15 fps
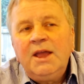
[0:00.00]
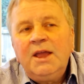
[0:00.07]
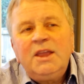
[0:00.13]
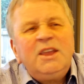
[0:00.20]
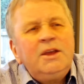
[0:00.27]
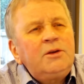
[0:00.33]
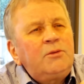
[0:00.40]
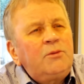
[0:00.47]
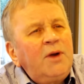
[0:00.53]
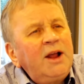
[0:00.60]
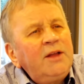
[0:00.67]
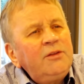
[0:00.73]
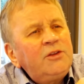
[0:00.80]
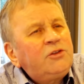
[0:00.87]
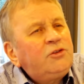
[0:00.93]
Yet
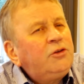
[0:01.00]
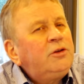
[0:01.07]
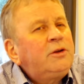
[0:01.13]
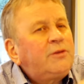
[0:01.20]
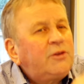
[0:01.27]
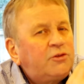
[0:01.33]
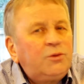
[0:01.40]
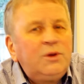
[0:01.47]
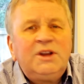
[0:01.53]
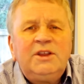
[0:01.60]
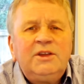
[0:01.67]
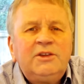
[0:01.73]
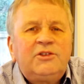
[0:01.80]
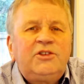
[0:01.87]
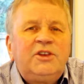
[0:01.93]
round the turn of the
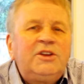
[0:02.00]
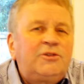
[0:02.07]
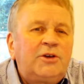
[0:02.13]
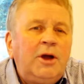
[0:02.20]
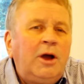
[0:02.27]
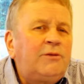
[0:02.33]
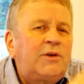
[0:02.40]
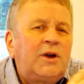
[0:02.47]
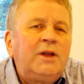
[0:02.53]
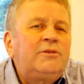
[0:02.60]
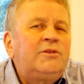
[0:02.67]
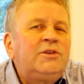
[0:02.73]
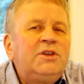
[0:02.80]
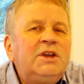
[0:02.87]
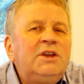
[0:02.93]
20th century, over
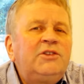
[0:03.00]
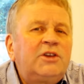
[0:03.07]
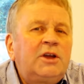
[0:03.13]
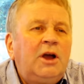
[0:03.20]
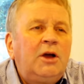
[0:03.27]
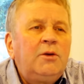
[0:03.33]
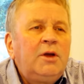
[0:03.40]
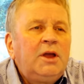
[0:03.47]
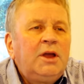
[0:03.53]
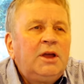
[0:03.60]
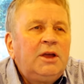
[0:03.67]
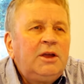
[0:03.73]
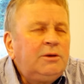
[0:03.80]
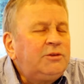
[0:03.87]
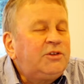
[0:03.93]
100 years ago,
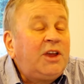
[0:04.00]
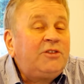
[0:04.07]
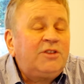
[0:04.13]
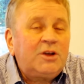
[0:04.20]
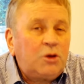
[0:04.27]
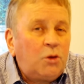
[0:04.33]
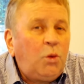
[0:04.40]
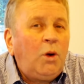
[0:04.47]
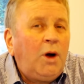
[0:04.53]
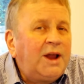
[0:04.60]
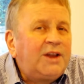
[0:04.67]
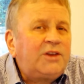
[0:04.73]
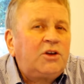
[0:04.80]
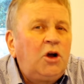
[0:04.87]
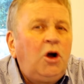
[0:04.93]
it was actually
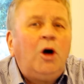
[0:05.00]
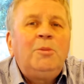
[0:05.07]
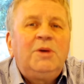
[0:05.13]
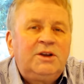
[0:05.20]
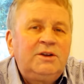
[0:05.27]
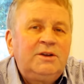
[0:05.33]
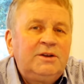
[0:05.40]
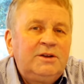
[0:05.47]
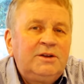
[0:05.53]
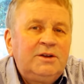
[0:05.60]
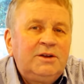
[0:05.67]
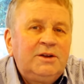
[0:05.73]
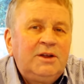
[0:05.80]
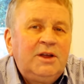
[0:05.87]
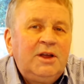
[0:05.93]
quite common.
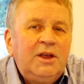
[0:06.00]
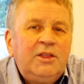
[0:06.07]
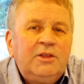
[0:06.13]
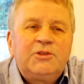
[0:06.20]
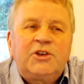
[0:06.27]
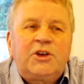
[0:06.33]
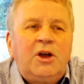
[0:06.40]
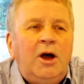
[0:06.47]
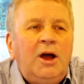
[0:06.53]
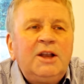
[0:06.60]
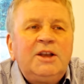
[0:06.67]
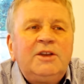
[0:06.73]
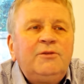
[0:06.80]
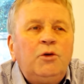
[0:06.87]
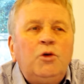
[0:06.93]
There was a
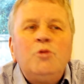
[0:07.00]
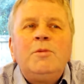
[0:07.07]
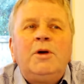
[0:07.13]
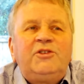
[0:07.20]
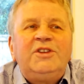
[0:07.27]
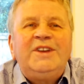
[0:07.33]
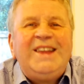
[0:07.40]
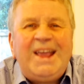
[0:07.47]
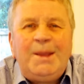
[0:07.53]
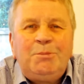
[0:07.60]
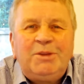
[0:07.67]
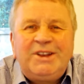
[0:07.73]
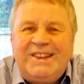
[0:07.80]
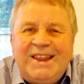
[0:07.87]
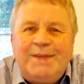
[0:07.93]
kind of almost an
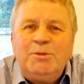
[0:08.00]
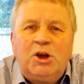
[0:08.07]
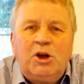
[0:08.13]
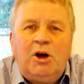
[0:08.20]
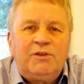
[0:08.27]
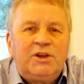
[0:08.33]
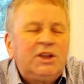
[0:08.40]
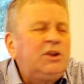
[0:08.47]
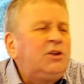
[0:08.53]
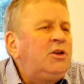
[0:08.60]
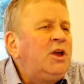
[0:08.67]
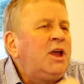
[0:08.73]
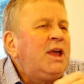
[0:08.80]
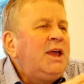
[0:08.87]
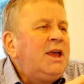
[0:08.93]
epidemic of it.
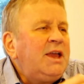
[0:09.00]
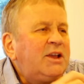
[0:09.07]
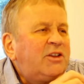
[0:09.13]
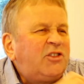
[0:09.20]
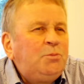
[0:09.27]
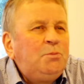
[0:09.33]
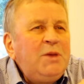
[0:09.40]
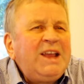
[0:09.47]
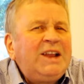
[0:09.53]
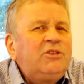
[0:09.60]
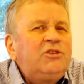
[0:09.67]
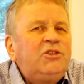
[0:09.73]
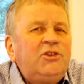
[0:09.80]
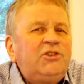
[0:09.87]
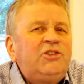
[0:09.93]
You'd
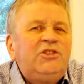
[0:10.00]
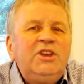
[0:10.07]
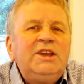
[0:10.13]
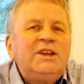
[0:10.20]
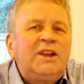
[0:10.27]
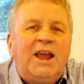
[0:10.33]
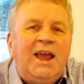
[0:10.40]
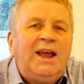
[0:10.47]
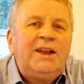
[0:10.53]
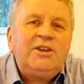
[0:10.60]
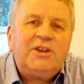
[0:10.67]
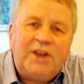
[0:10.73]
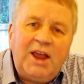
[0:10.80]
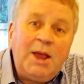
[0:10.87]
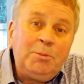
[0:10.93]
expect to see it, and
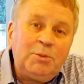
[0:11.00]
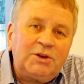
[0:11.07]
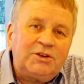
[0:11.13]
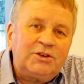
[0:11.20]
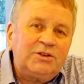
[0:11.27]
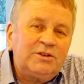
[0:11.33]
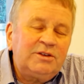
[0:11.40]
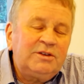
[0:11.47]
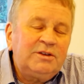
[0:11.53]
it happened.